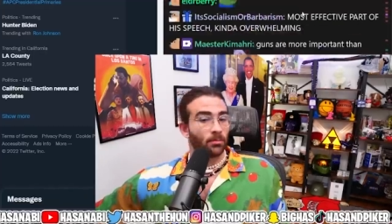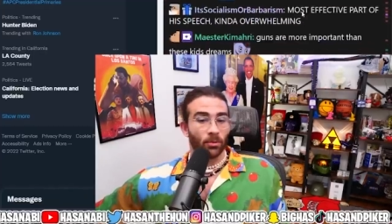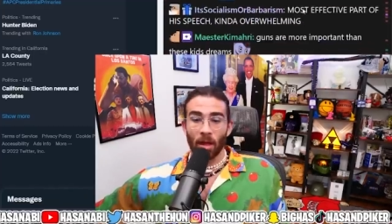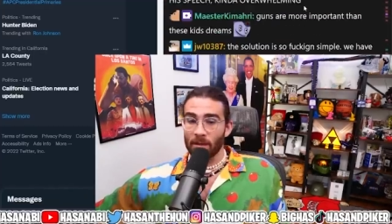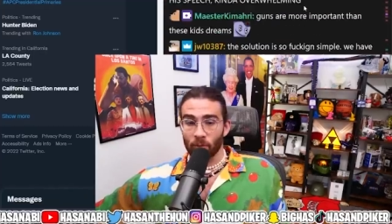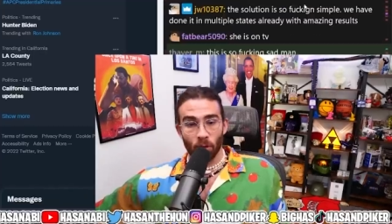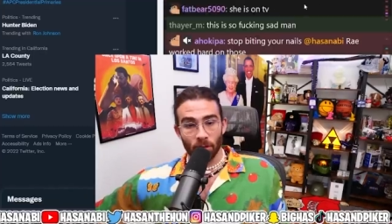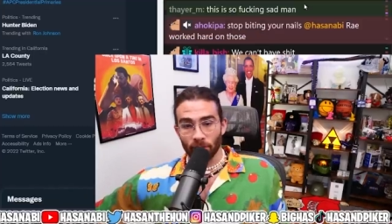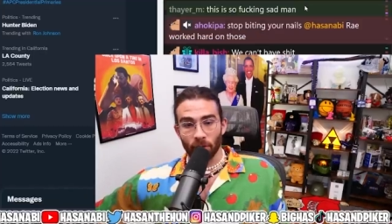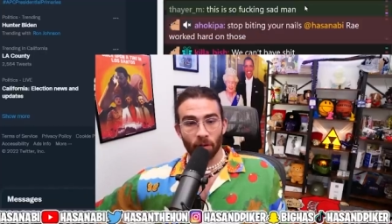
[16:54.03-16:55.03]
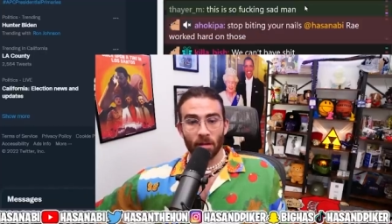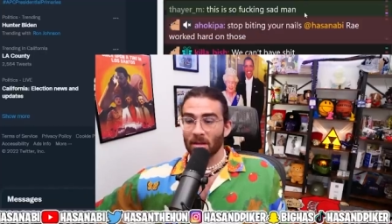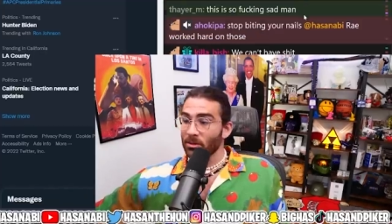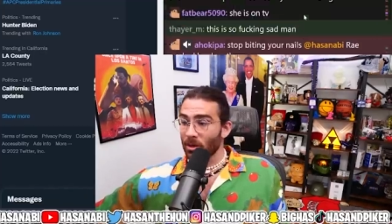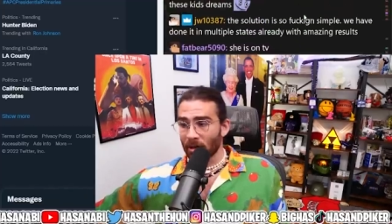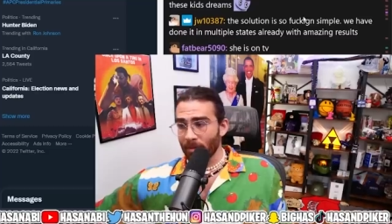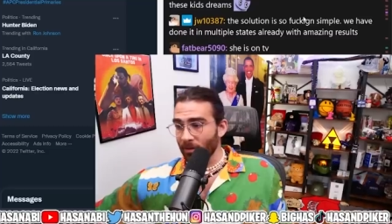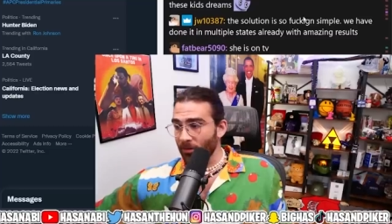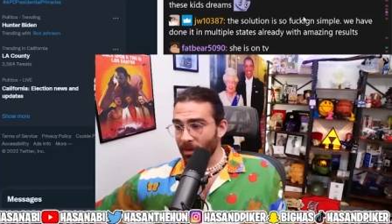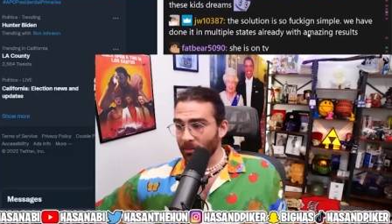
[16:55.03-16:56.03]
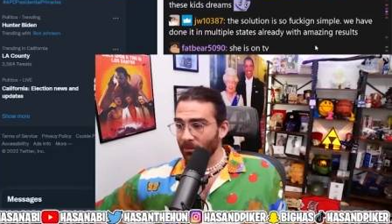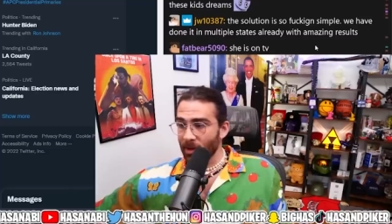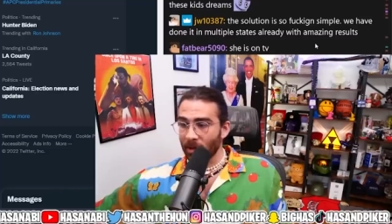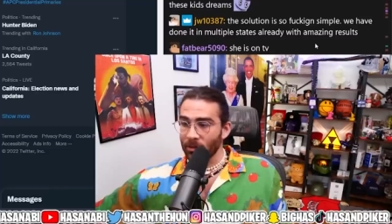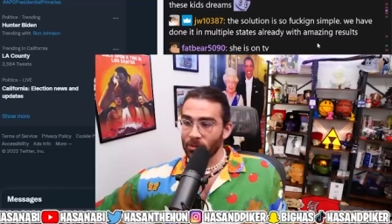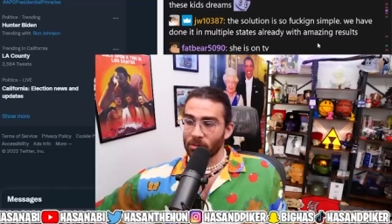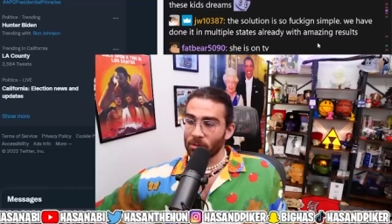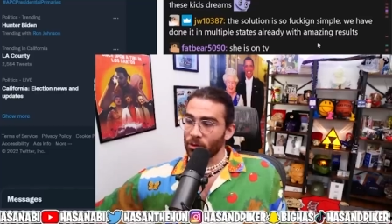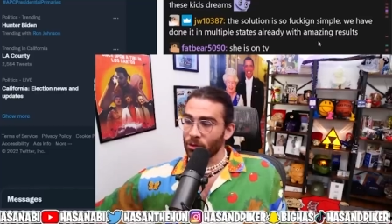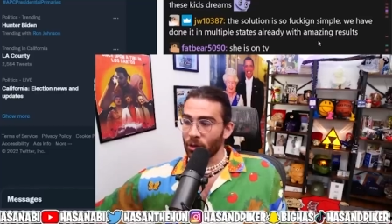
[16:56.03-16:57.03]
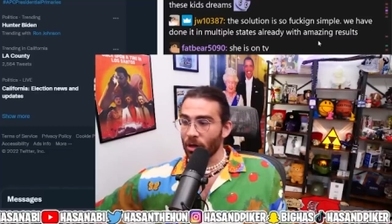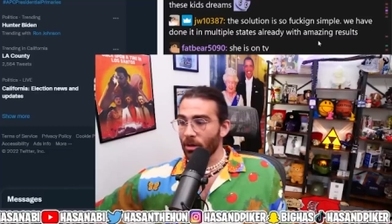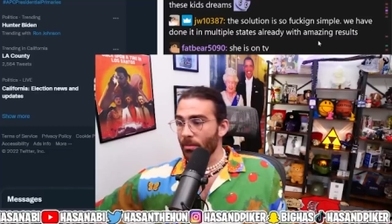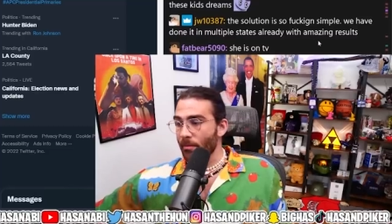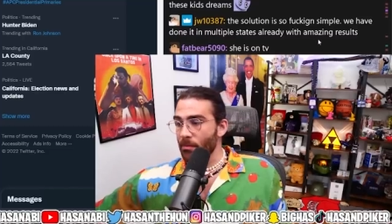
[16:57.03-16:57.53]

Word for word: That's wonderful. Talking about family values, sure.